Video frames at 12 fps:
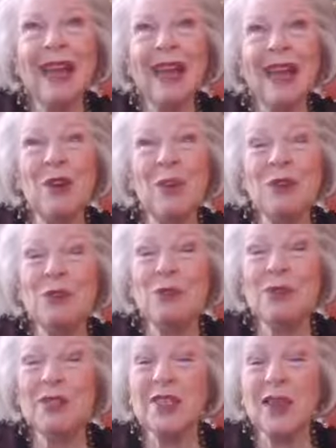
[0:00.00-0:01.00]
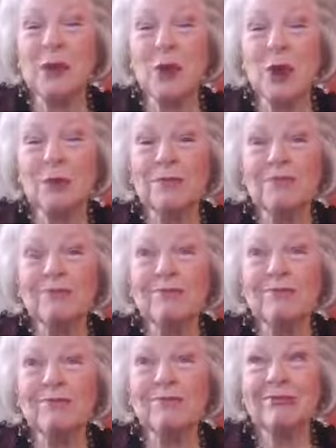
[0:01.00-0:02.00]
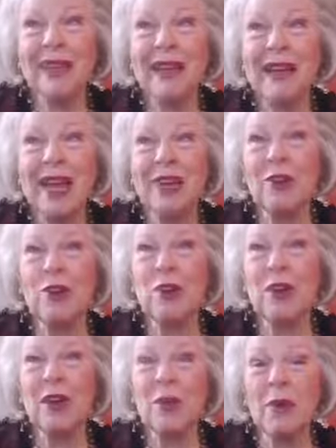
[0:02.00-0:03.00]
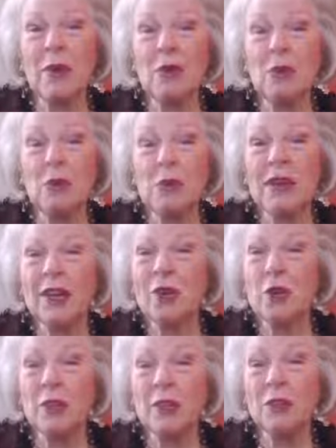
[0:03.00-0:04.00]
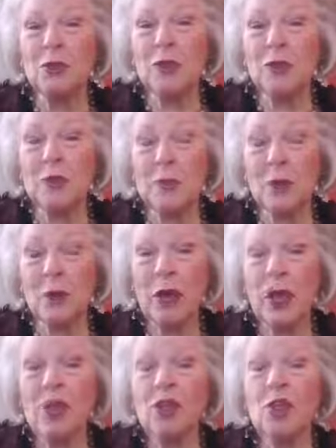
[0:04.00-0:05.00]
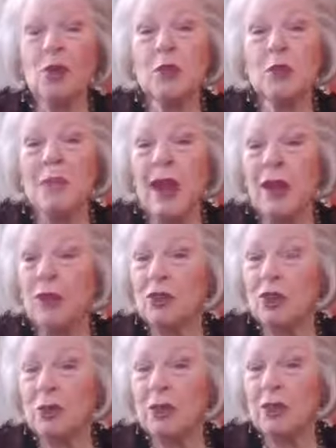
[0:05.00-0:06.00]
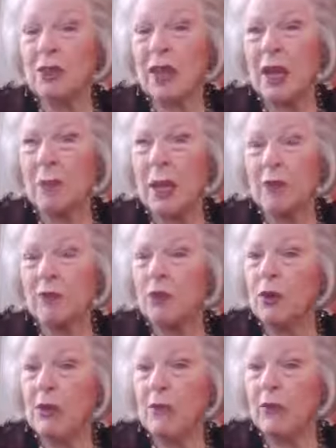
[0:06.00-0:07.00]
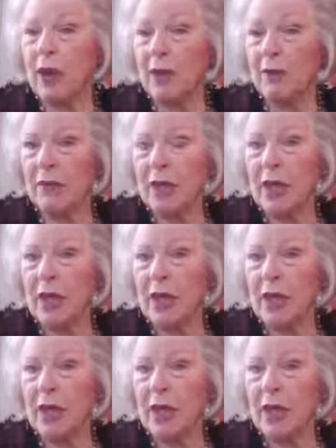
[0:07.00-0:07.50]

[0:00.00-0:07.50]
I don't want to do this anymore. I don't know what I want to do, but I don't want to do this anymore. She was about 45.